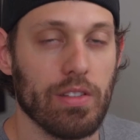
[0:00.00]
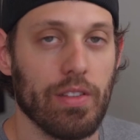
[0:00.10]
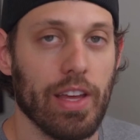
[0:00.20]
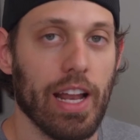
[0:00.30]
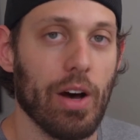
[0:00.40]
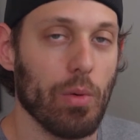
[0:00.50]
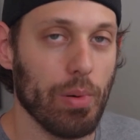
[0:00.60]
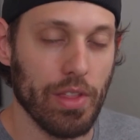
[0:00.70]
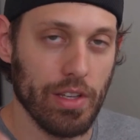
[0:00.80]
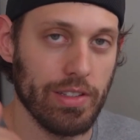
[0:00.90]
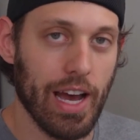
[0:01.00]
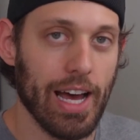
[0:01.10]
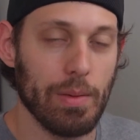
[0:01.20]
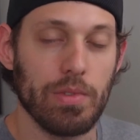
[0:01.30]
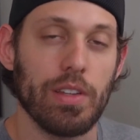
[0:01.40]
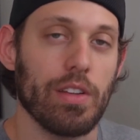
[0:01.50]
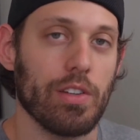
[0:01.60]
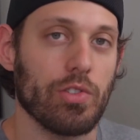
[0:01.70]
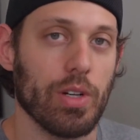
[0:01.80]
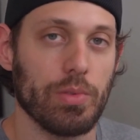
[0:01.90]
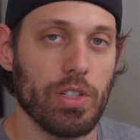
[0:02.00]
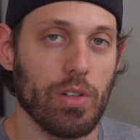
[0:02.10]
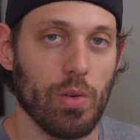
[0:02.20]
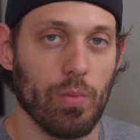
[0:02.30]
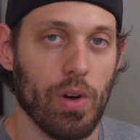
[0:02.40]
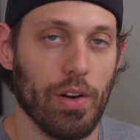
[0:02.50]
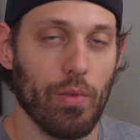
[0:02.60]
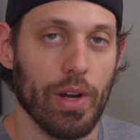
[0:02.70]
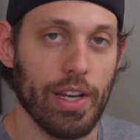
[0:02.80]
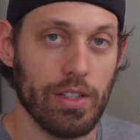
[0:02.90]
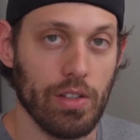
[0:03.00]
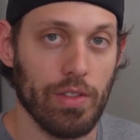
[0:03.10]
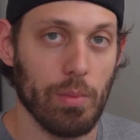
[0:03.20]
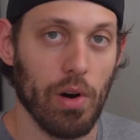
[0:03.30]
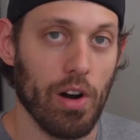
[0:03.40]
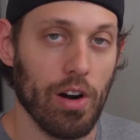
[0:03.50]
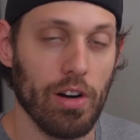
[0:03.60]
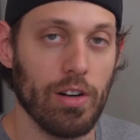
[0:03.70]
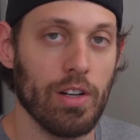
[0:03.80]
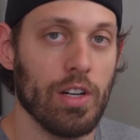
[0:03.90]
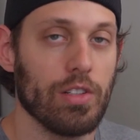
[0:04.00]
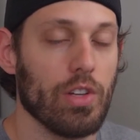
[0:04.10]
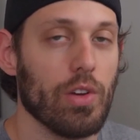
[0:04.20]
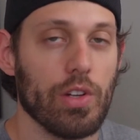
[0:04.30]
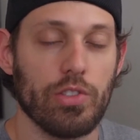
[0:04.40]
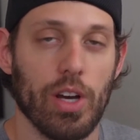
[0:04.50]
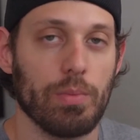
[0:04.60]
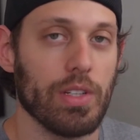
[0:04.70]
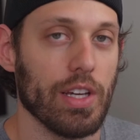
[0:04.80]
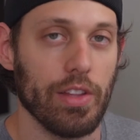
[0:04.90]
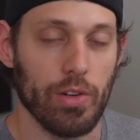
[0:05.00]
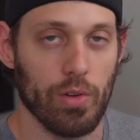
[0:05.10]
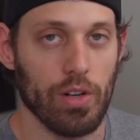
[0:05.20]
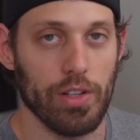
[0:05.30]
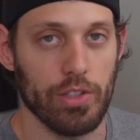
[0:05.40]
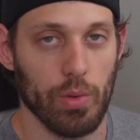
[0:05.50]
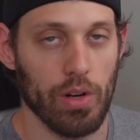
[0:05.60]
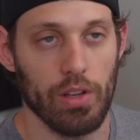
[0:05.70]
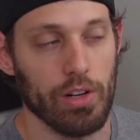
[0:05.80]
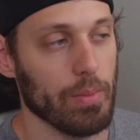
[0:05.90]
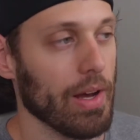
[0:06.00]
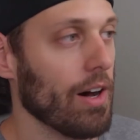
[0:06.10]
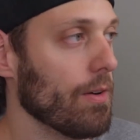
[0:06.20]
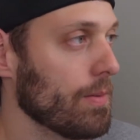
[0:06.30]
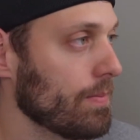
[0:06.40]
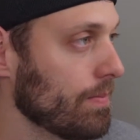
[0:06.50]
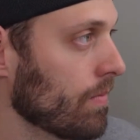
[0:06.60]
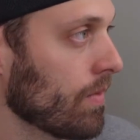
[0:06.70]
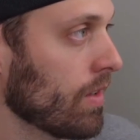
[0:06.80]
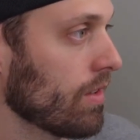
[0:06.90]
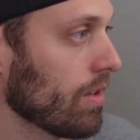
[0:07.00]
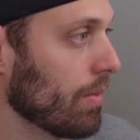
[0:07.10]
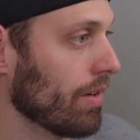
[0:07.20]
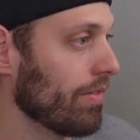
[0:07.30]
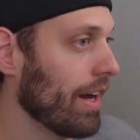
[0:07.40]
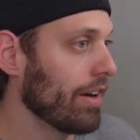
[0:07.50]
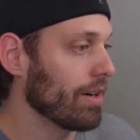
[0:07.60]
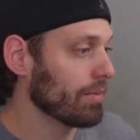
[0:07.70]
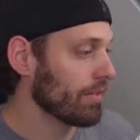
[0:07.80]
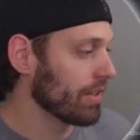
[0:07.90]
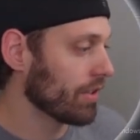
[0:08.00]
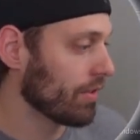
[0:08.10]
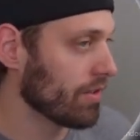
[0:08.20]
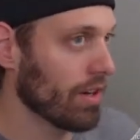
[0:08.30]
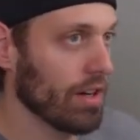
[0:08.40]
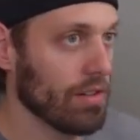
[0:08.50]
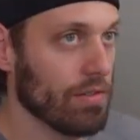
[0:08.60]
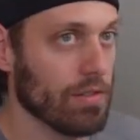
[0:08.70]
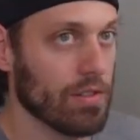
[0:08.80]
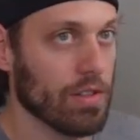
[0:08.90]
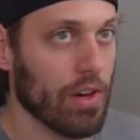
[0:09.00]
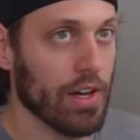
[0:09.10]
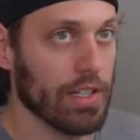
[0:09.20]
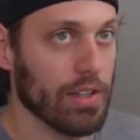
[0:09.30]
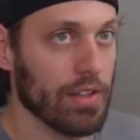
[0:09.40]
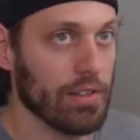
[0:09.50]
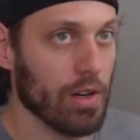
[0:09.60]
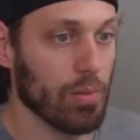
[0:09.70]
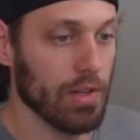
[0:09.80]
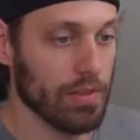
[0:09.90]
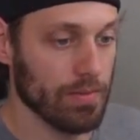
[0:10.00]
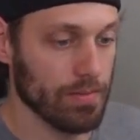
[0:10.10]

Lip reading: then I'll put the times in the description of when each of them are, so you can jump to either or that you want to learn about. So I'm going to fire up DaVinci Resolve. Go ahead and get this open.